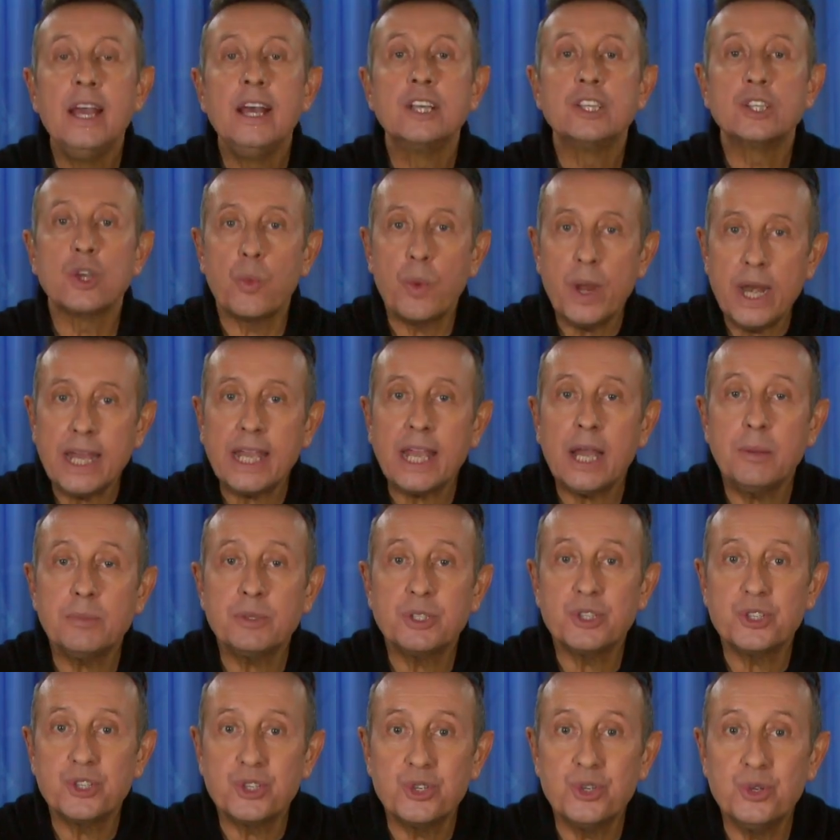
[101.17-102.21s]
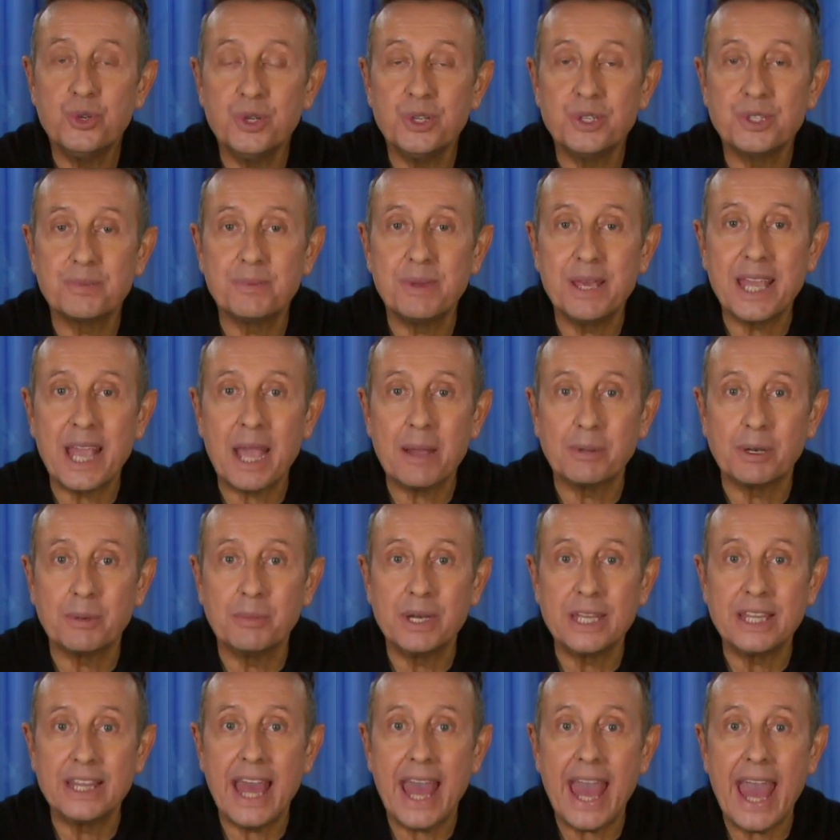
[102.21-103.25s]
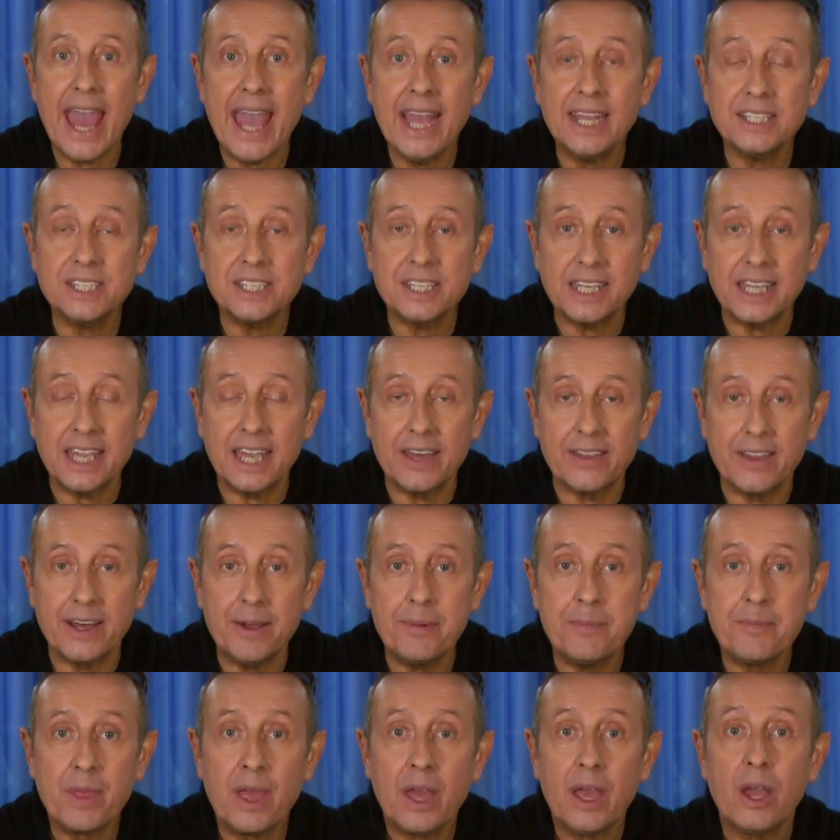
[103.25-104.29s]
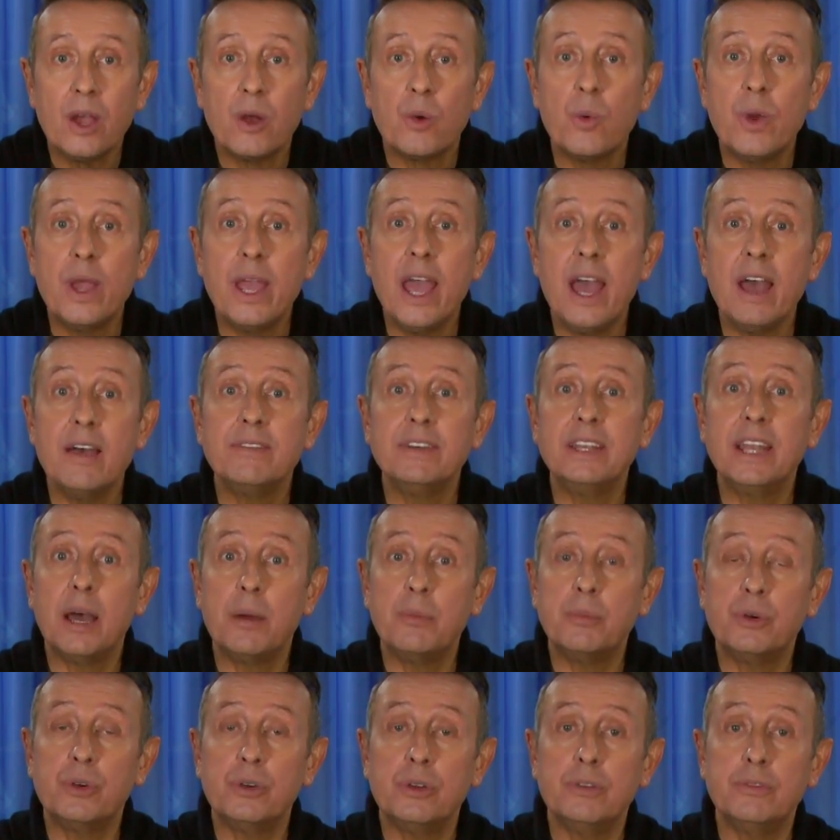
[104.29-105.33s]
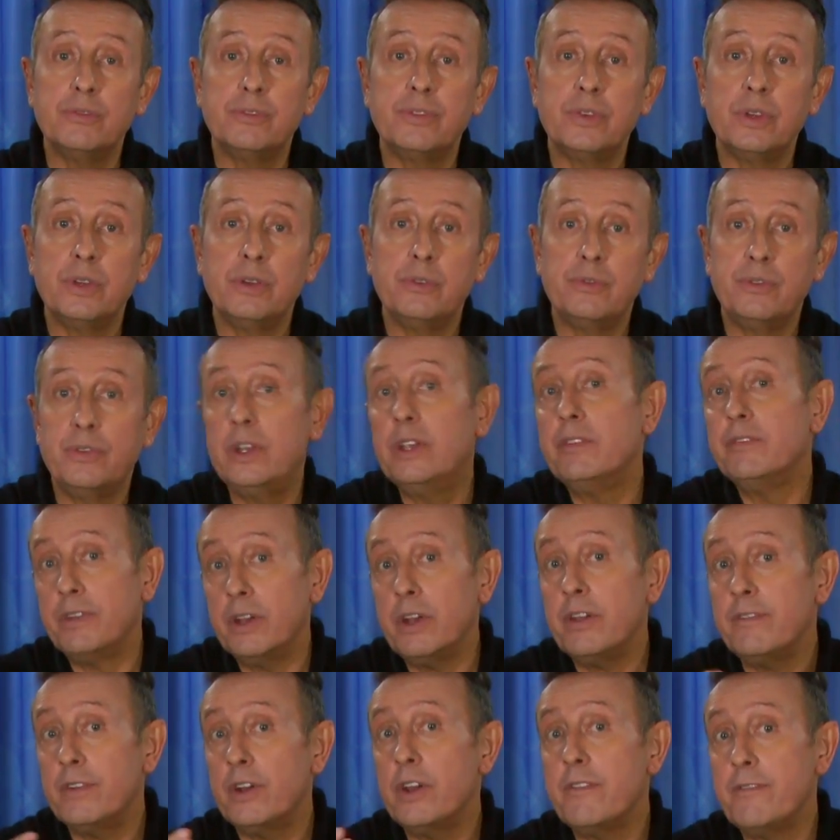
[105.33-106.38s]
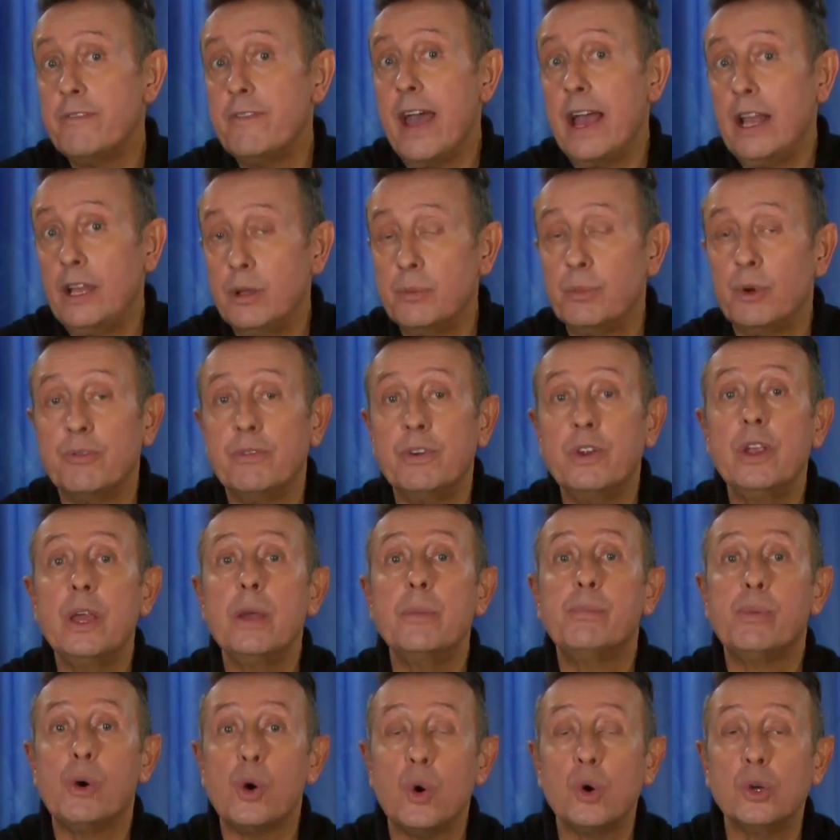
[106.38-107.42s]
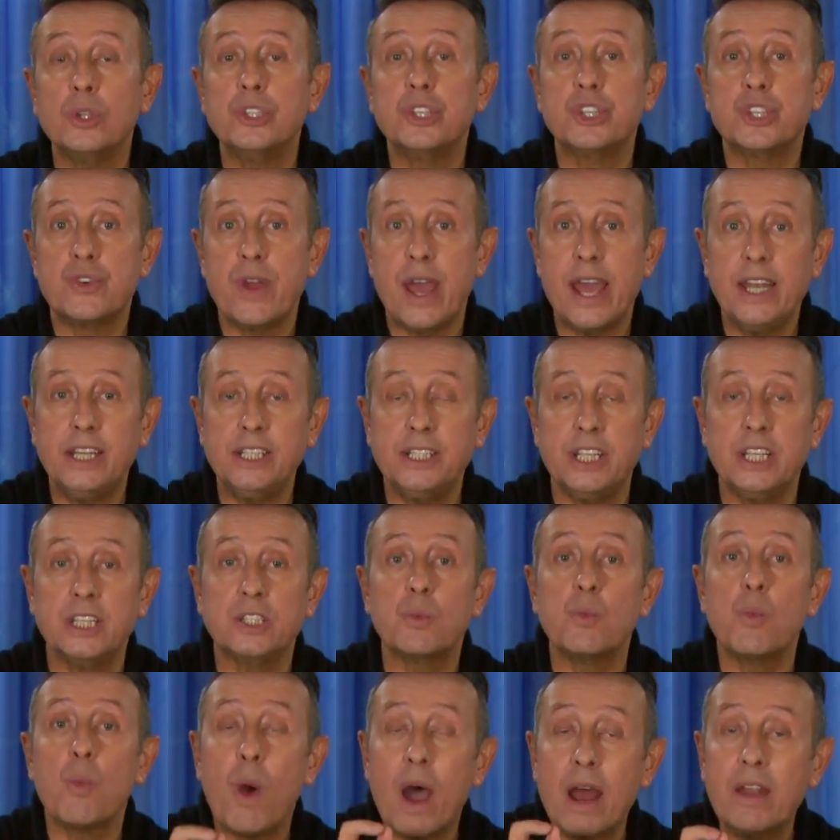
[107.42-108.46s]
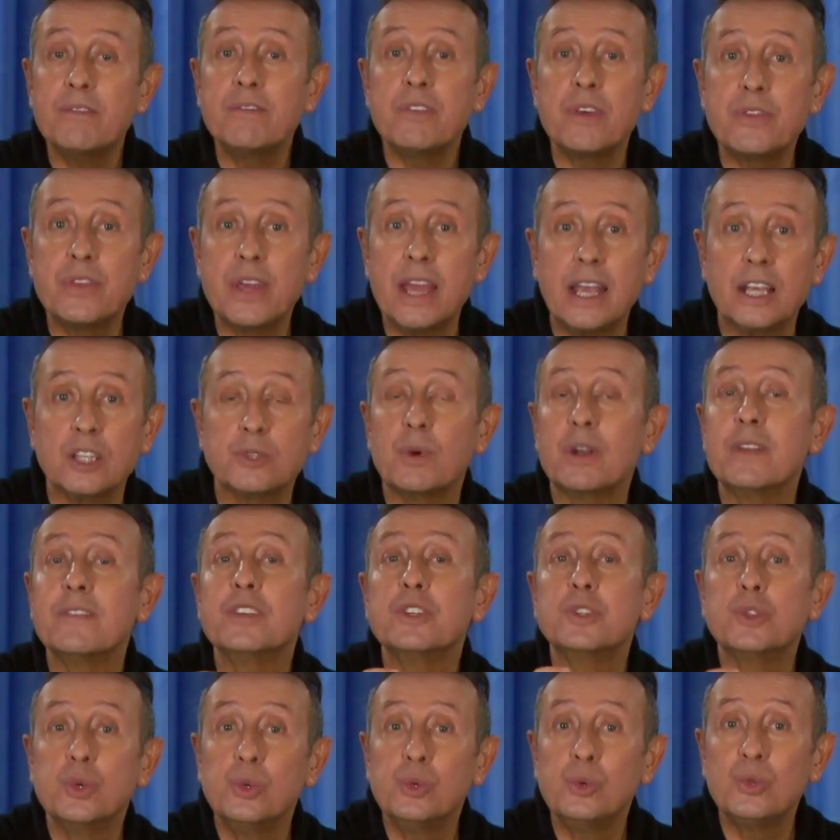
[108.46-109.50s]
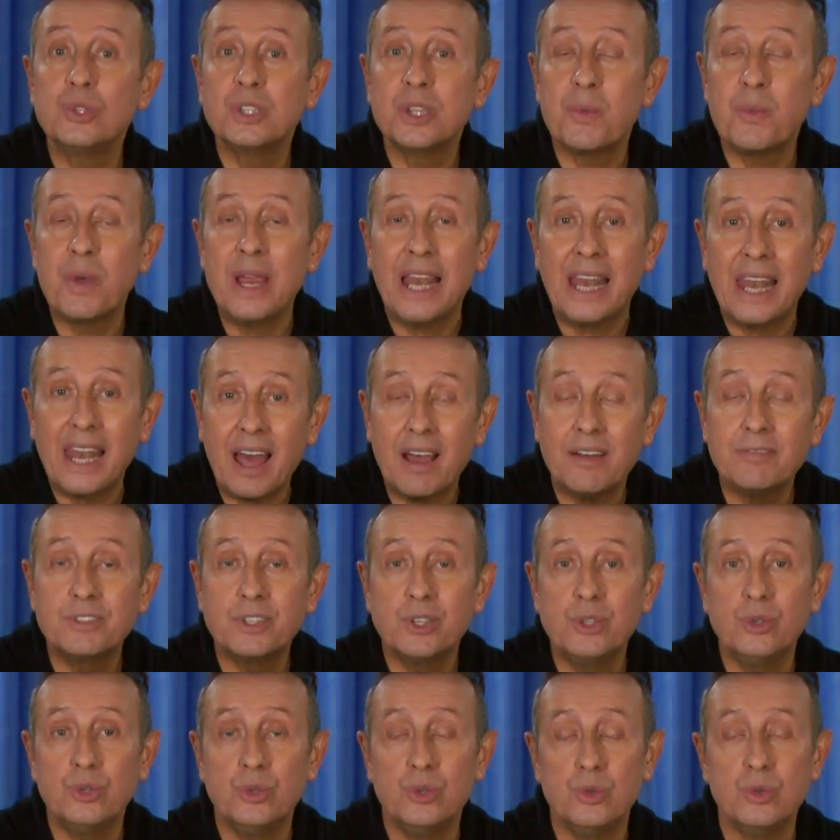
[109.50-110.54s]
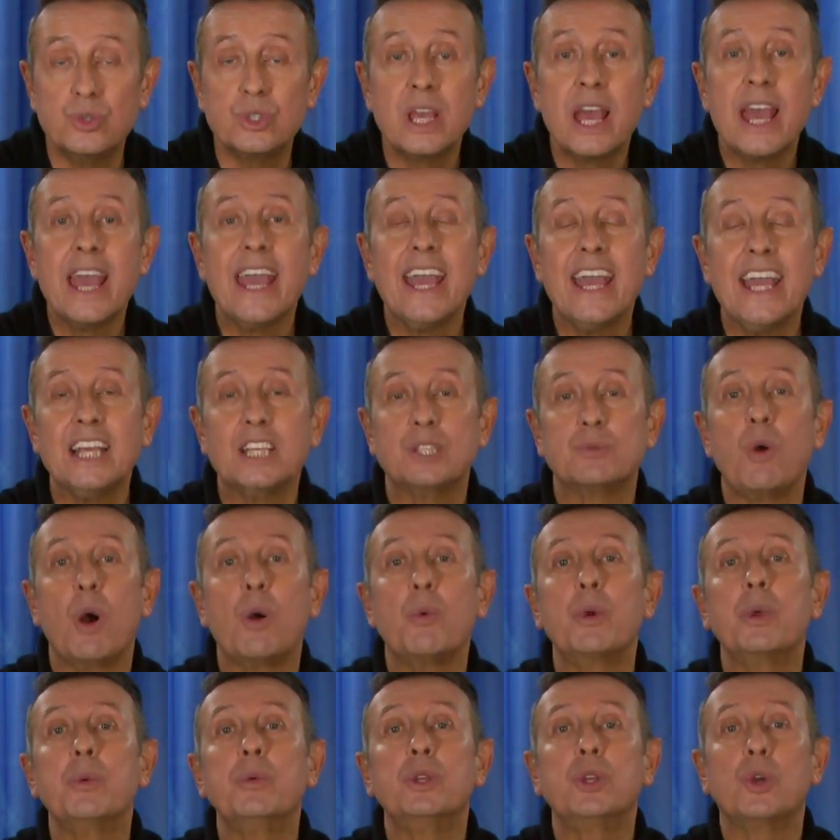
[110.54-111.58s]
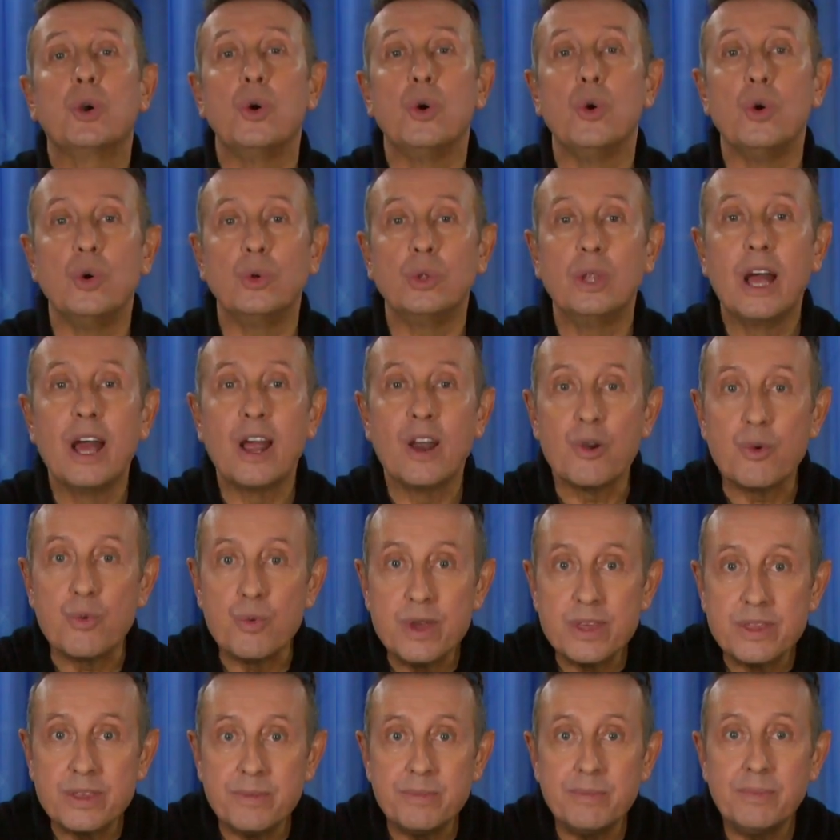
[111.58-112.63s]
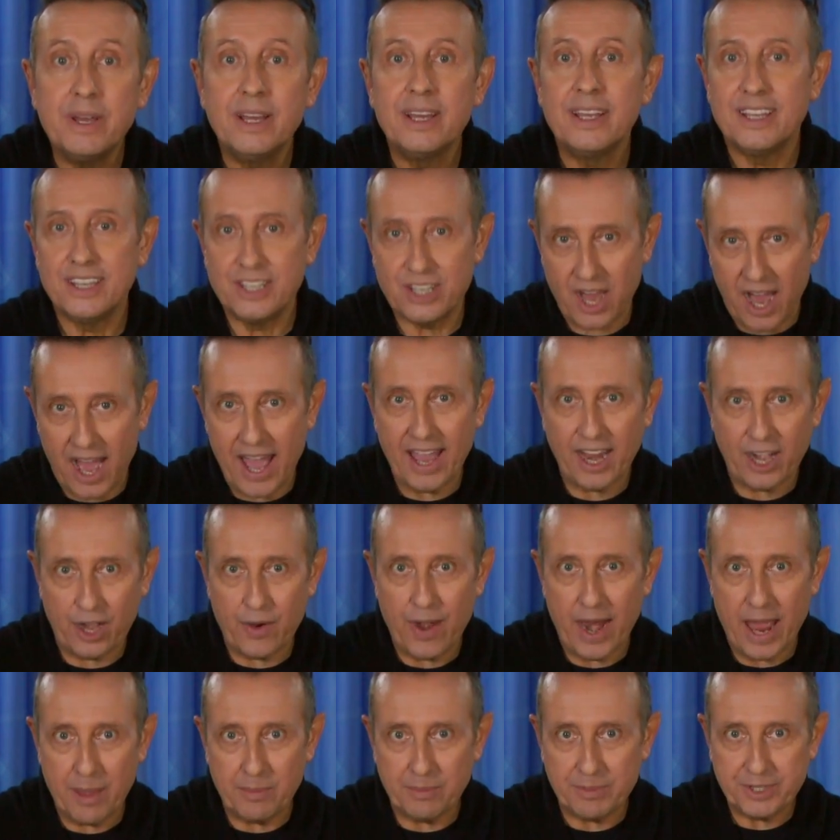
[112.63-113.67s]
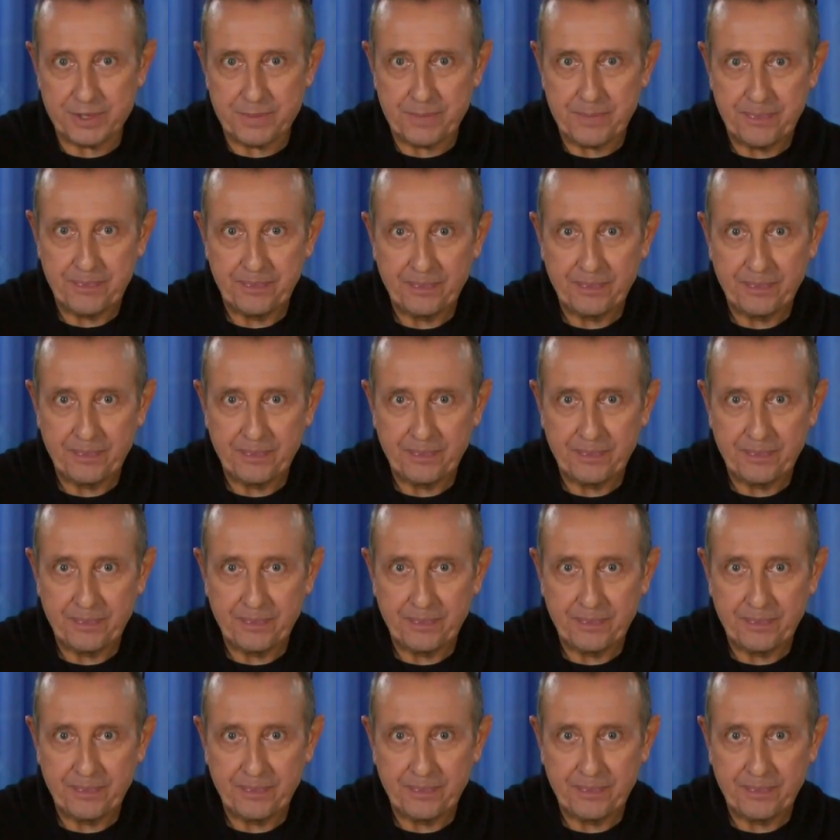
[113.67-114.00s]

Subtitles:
So when it comes to students being able to bring their hands together, we have a number of very, very valuable, very important strategies. One of the tools that we love to use is what we would call rhythm diagrams.